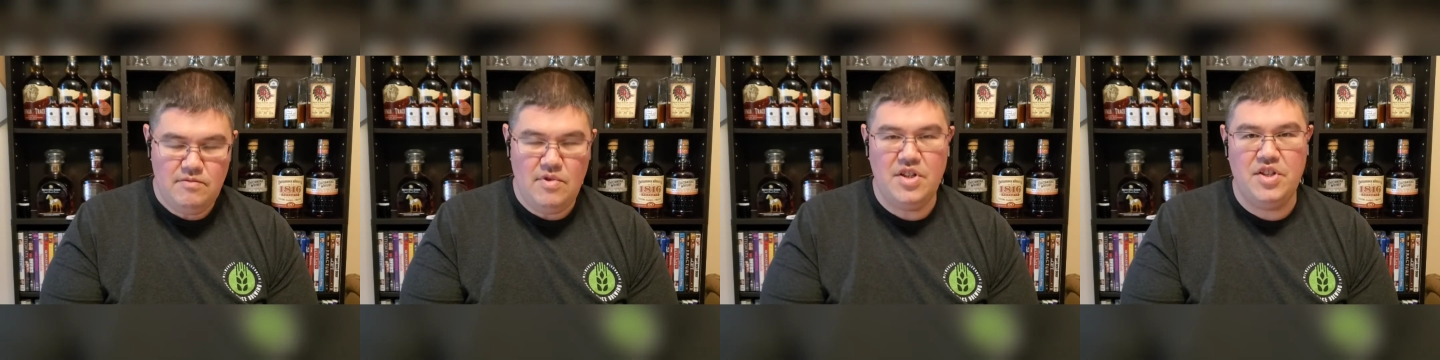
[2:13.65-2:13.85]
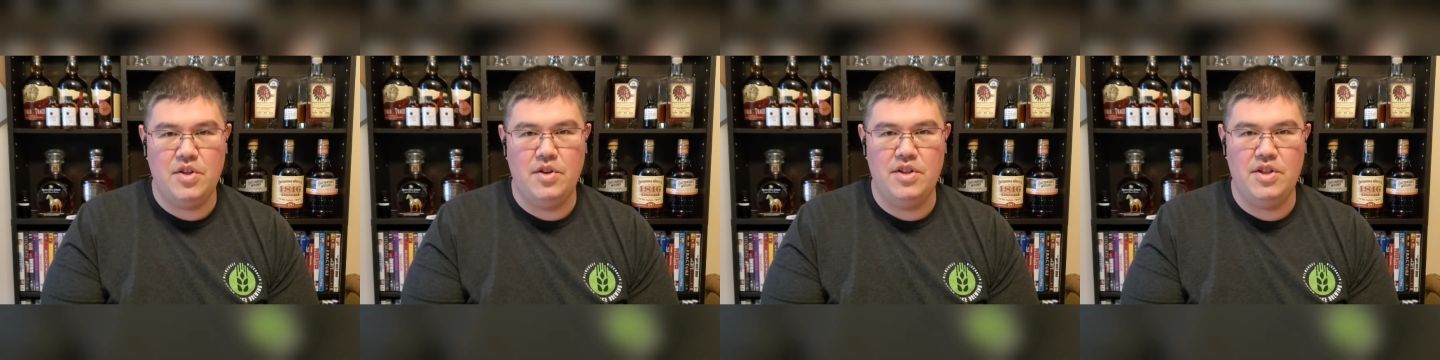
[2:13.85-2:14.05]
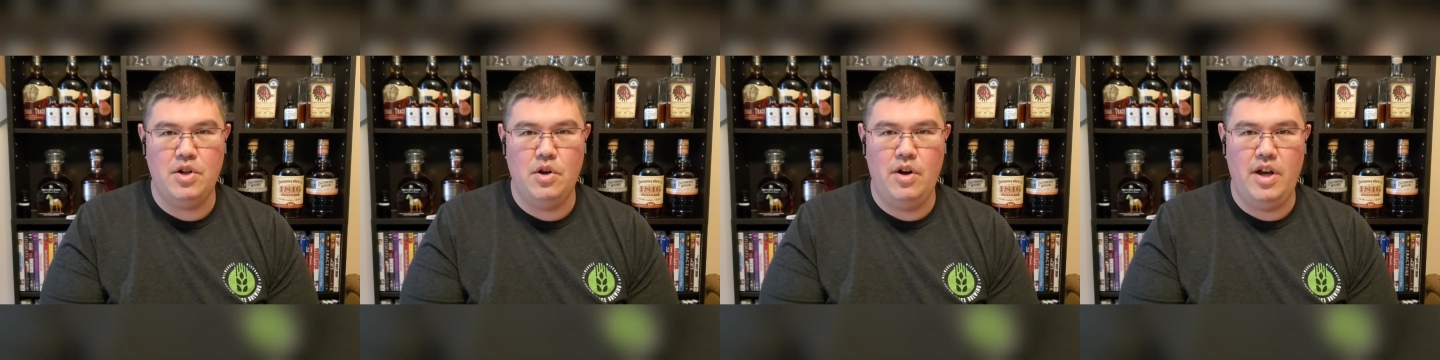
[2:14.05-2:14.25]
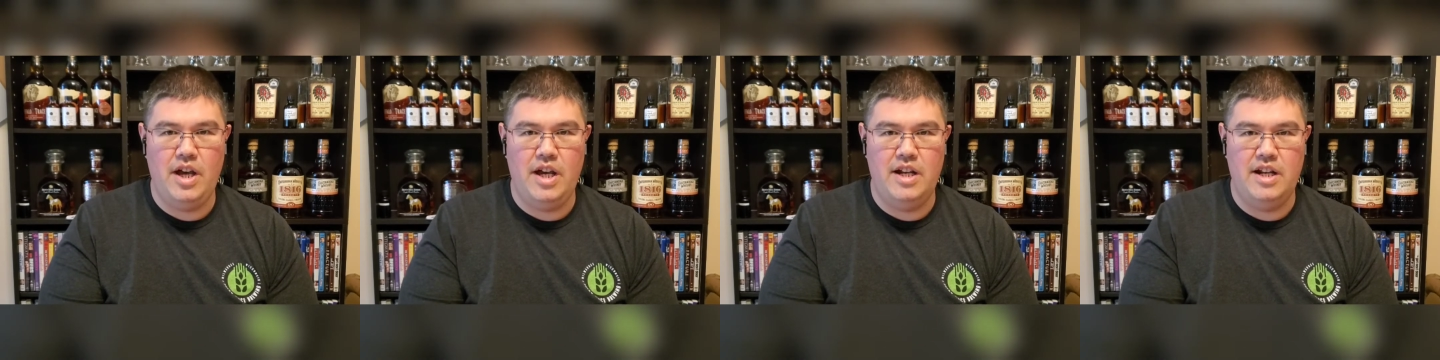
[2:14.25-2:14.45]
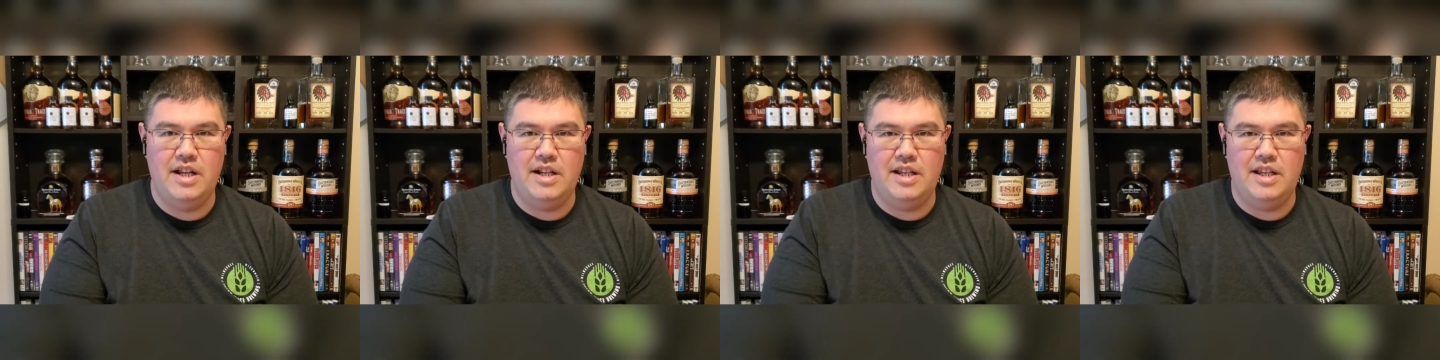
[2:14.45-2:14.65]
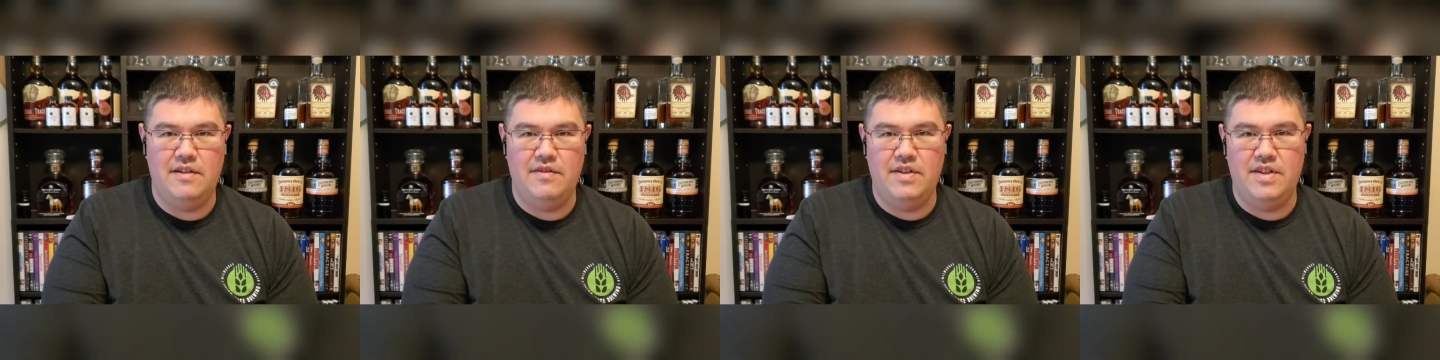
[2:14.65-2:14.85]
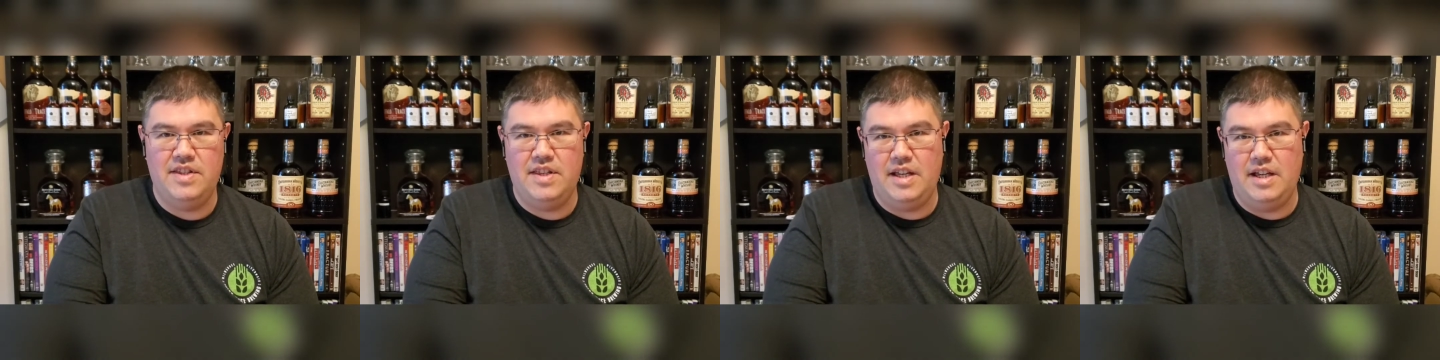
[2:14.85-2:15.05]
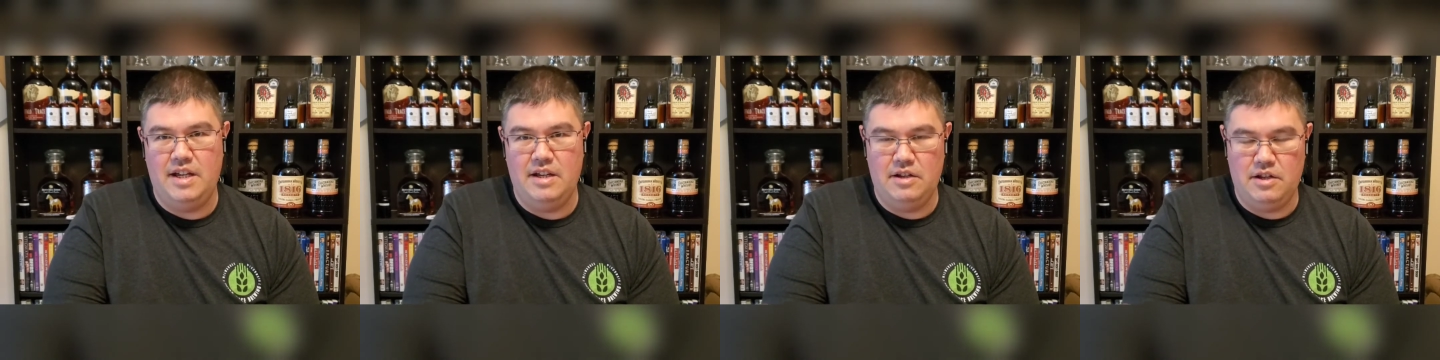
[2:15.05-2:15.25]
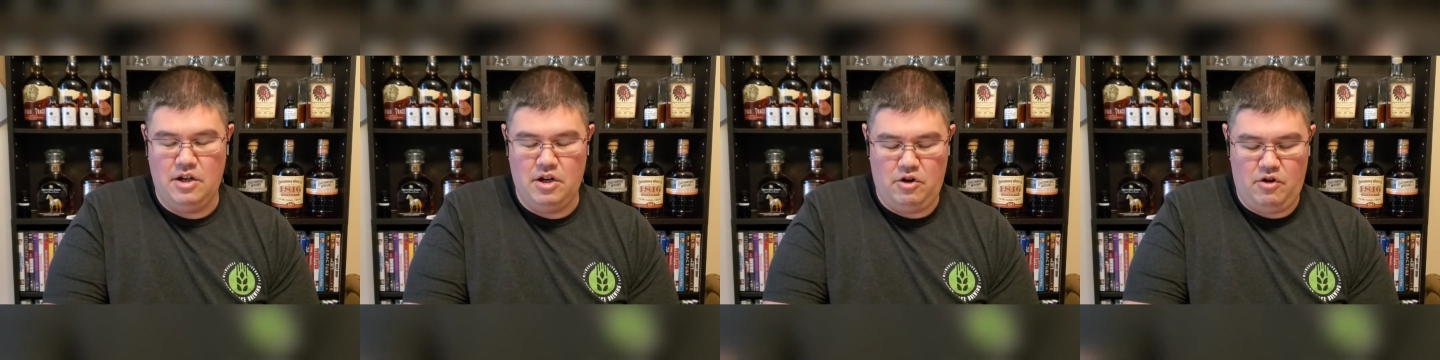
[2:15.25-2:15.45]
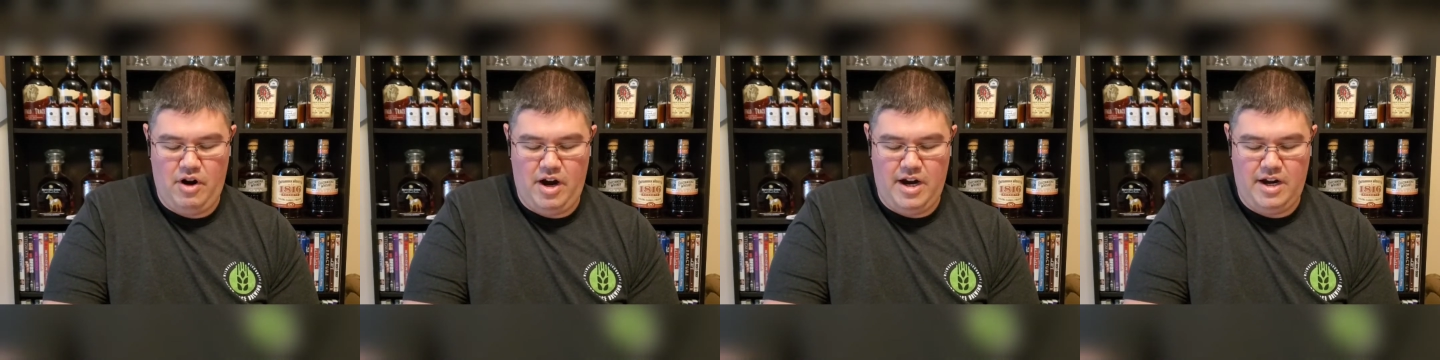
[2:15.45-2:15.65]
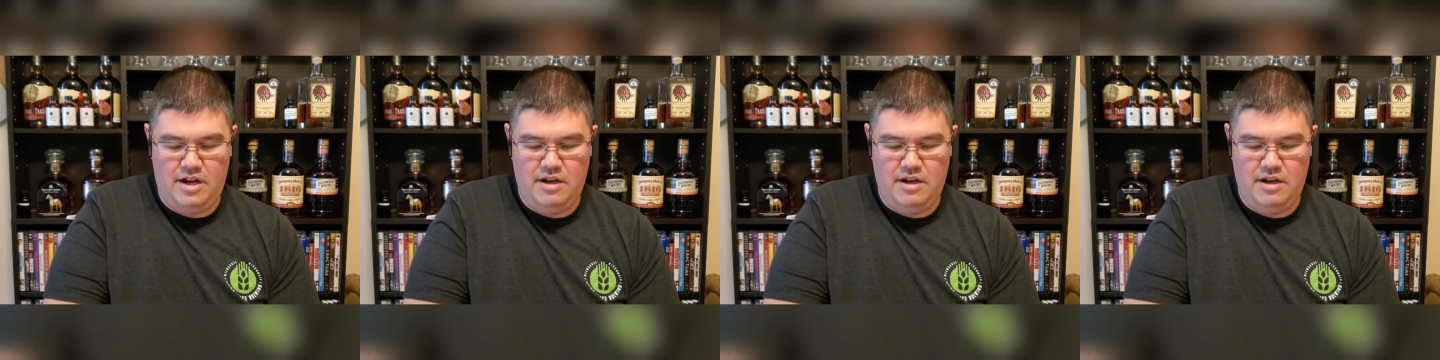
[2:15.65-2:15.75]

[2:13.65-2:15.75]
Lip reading: So let's go ahead and give this thing a crack.